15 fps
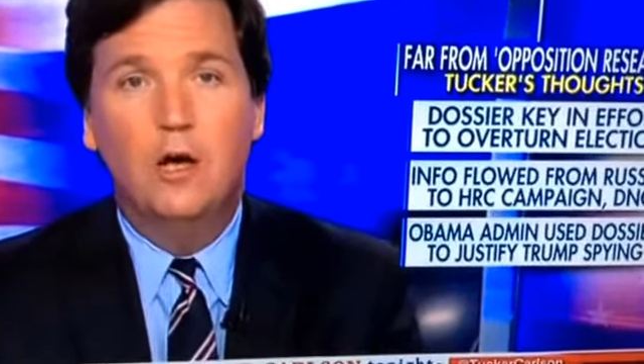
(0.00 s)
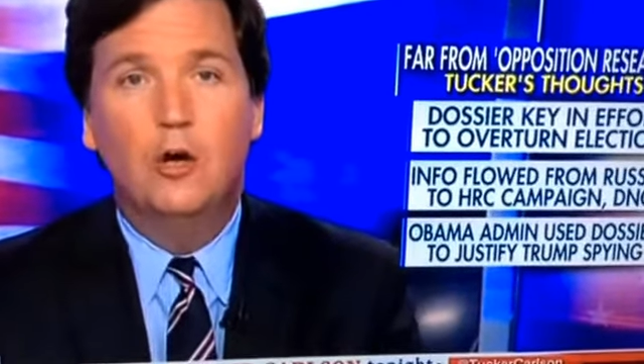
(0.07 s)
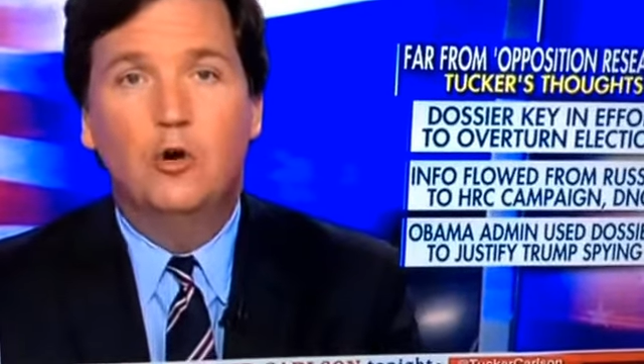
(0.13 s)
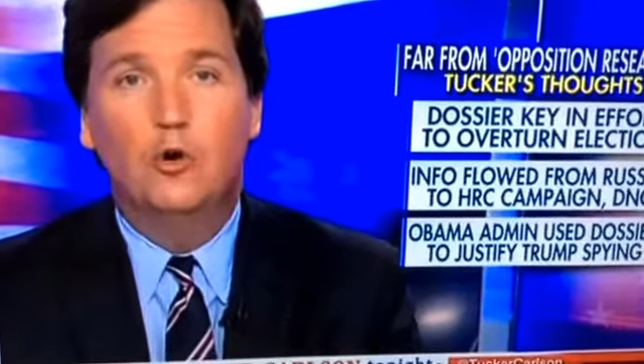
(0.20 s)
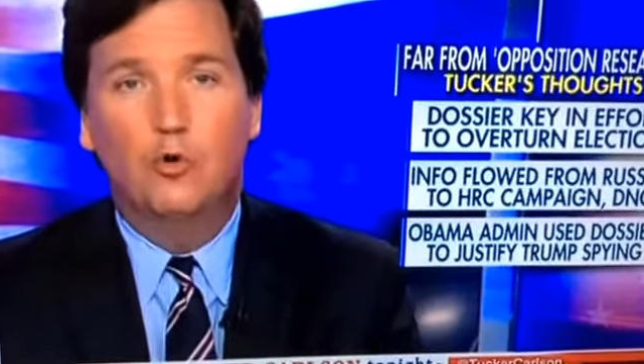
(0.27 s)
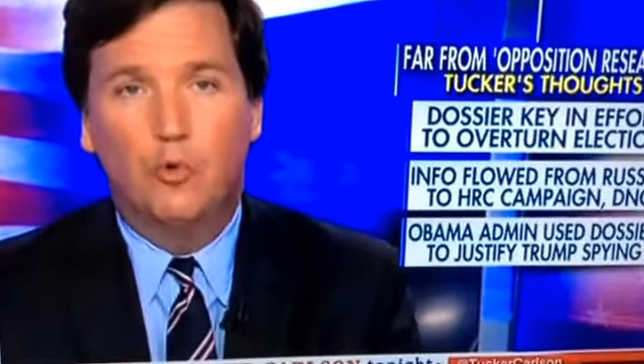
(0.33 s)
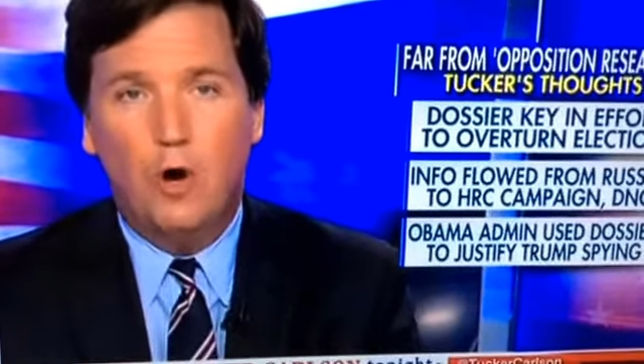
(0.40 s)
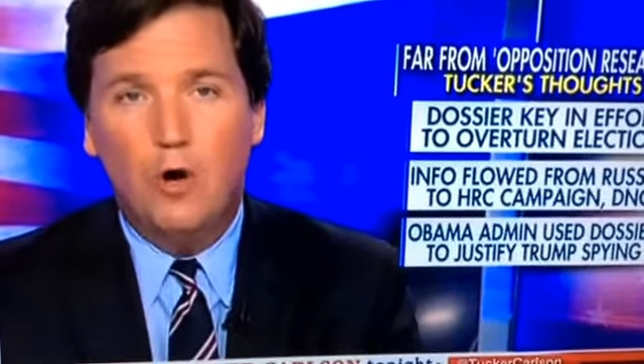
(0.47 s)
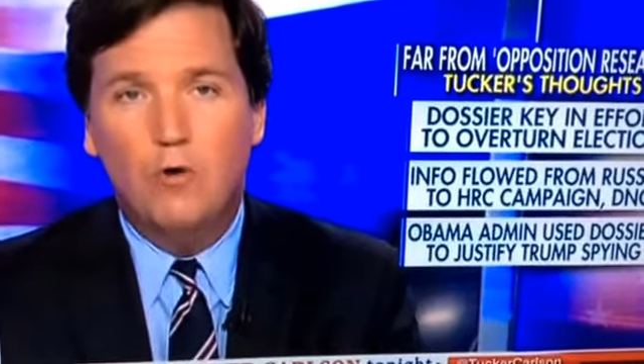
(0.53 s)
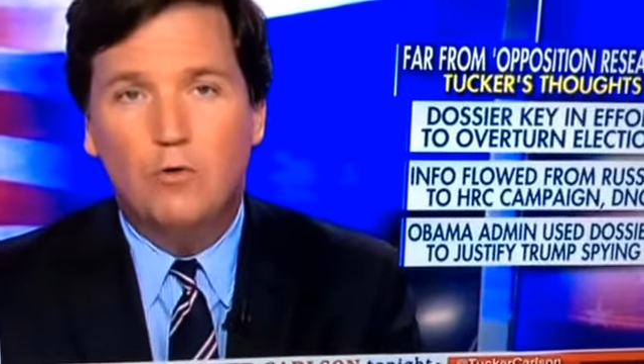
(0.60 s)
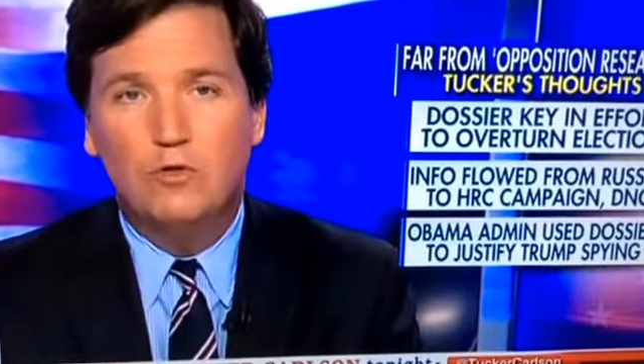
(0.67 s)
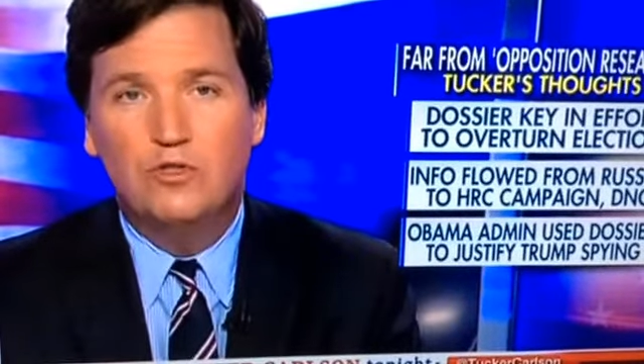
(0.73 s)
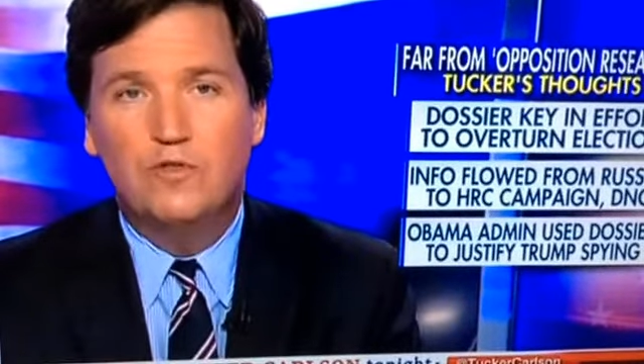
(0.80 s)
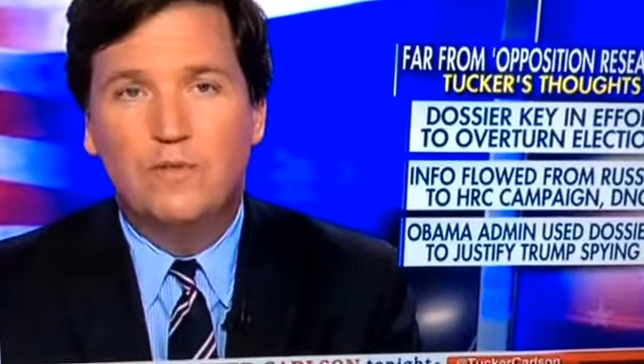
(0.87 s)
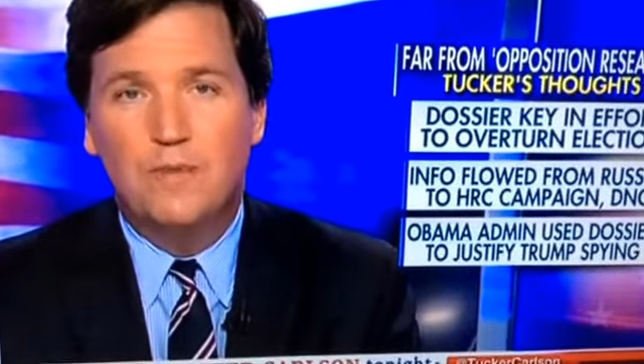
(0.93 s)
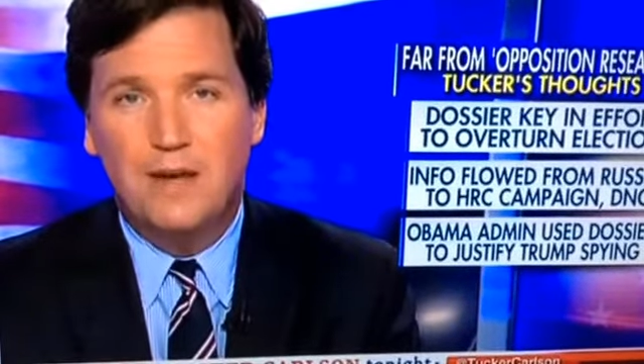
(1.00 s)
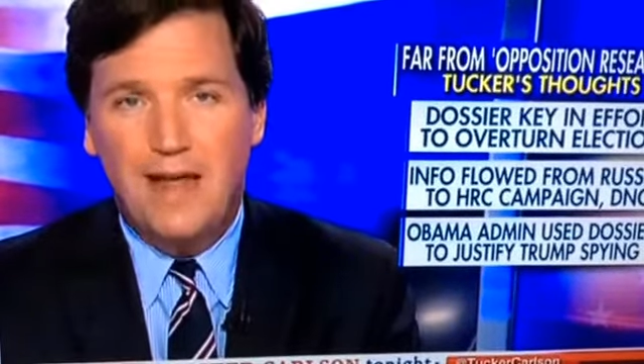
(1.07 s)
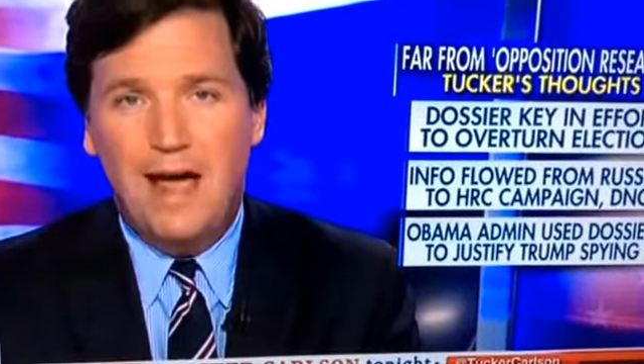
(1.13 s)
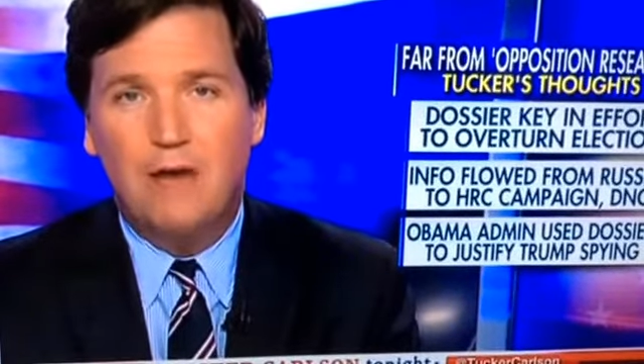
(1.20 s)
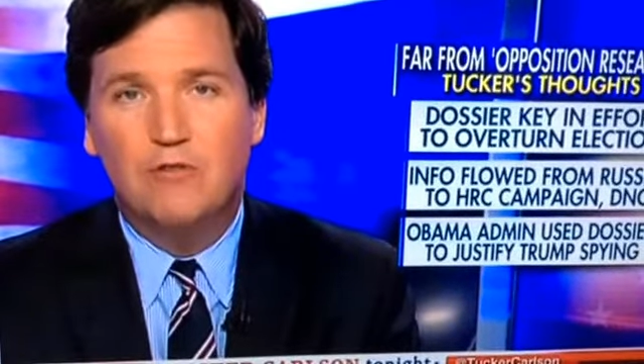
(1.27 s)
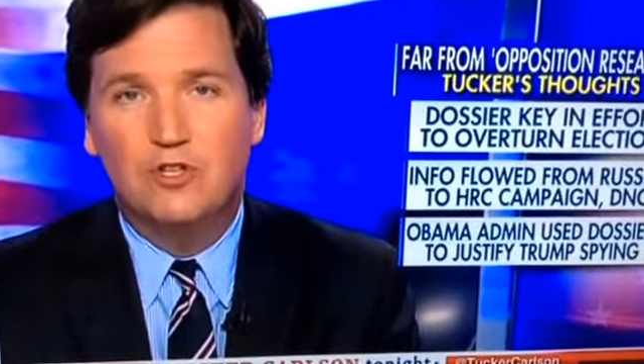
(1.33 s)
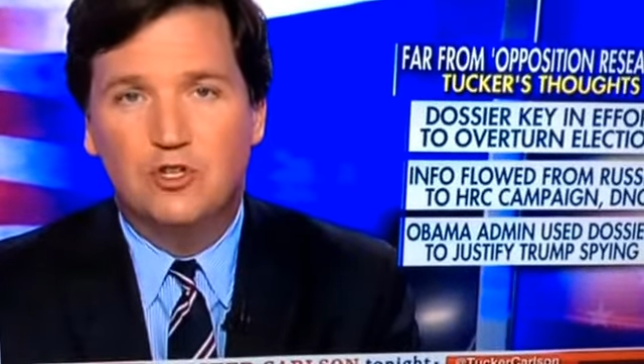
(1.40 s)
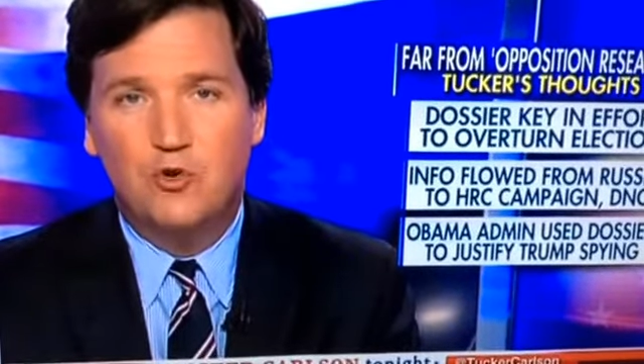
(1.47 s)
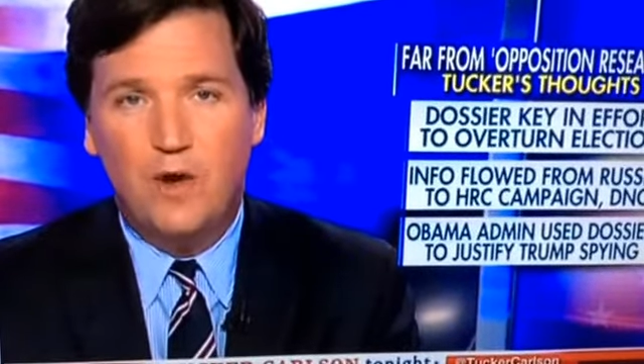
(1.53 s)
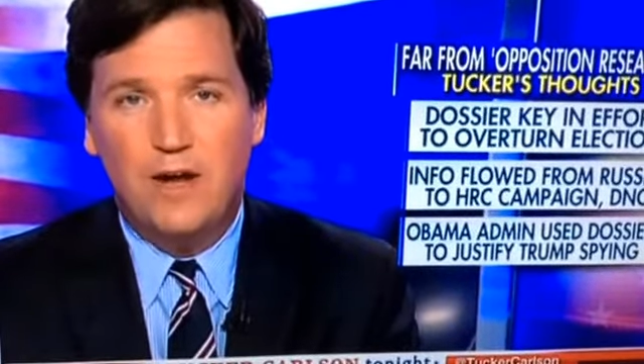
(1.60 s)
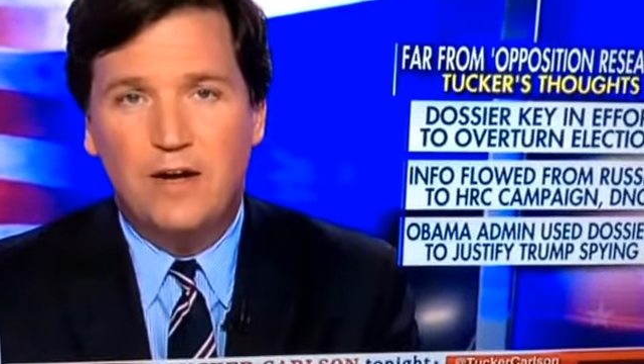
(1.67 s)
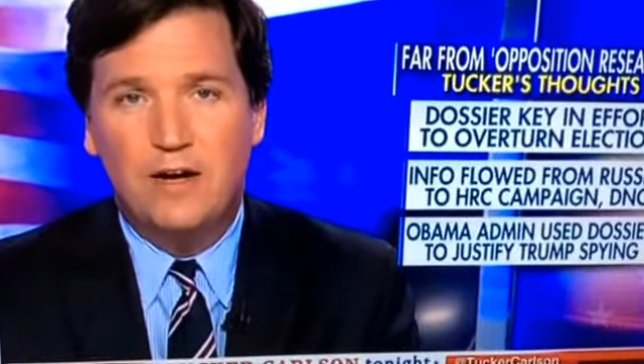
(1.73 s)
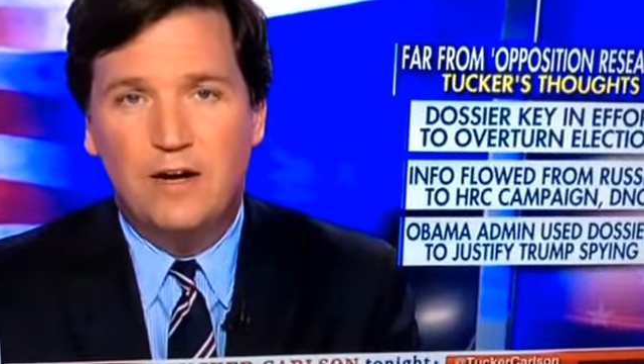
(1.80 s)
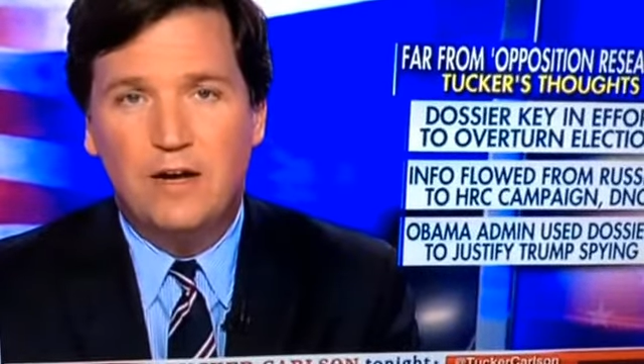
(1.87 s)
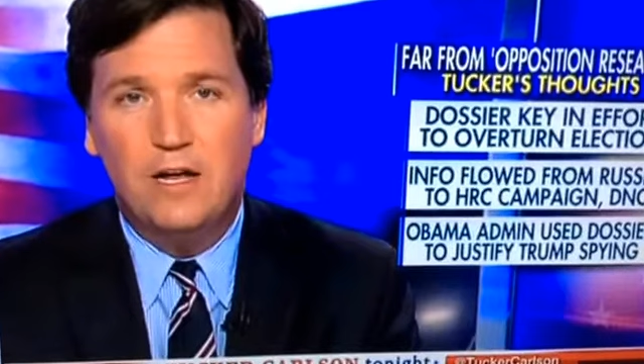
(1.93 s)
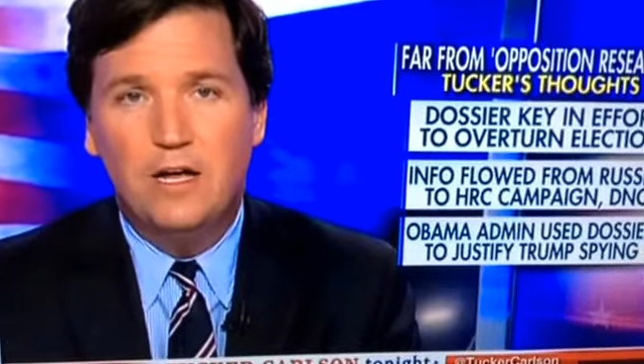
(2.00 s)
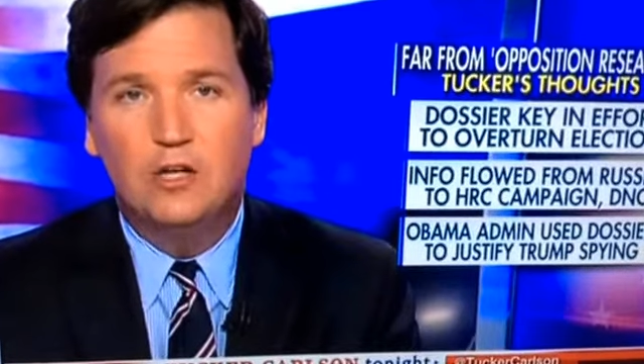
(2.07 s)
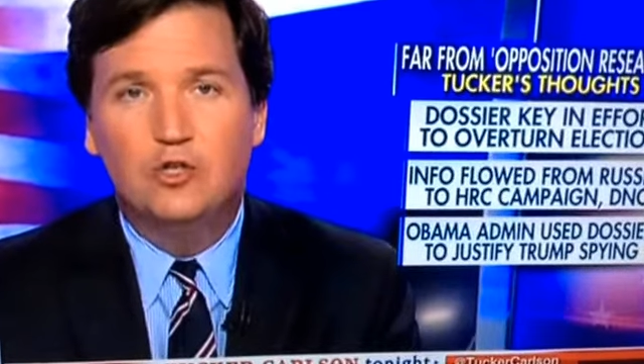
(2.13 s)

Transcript: grows from the now discredited